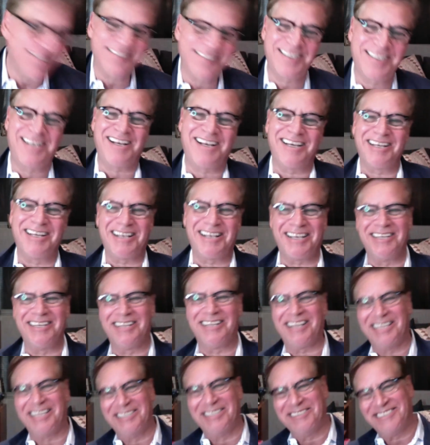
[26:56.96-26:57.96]

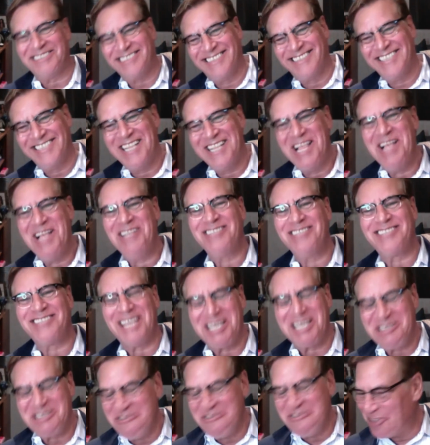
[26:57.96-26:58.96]

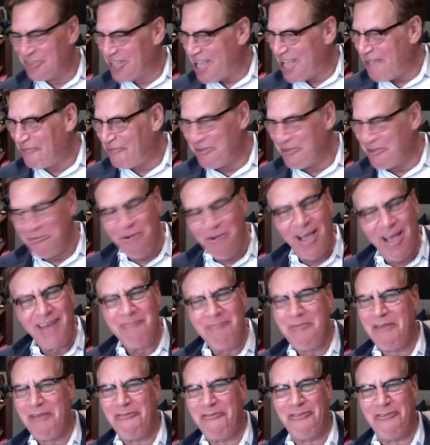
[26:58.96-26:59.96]
Thank you for laughing right in
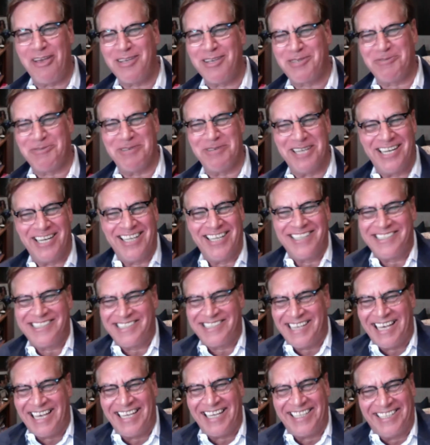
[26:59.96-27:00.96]
my face when I
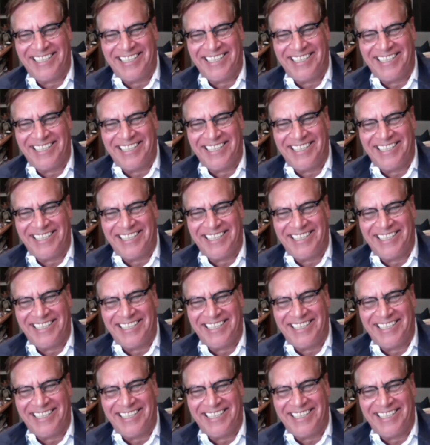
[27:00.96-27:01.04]
said